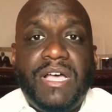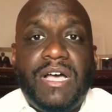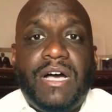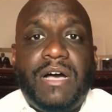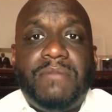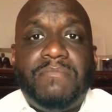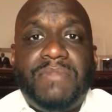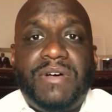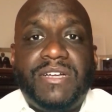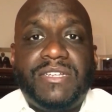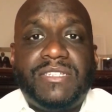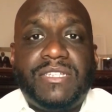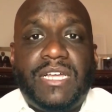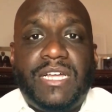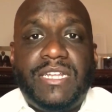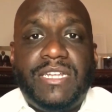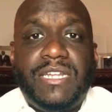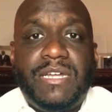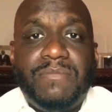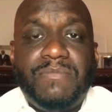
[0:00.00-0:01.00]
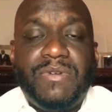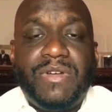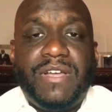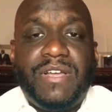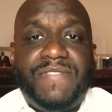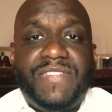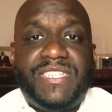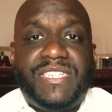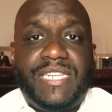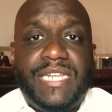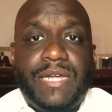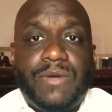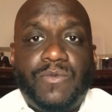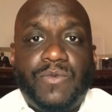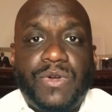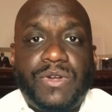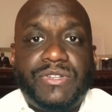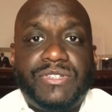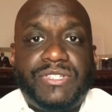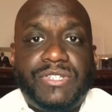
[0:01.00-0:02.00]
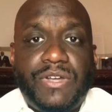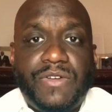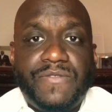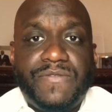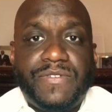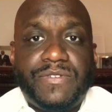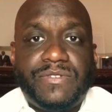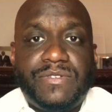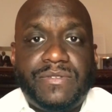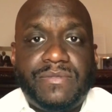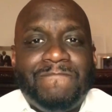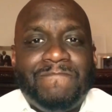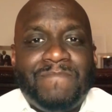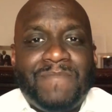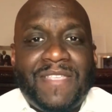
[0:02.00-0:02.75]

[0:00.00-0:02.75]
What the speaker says: amongst a number its network servers.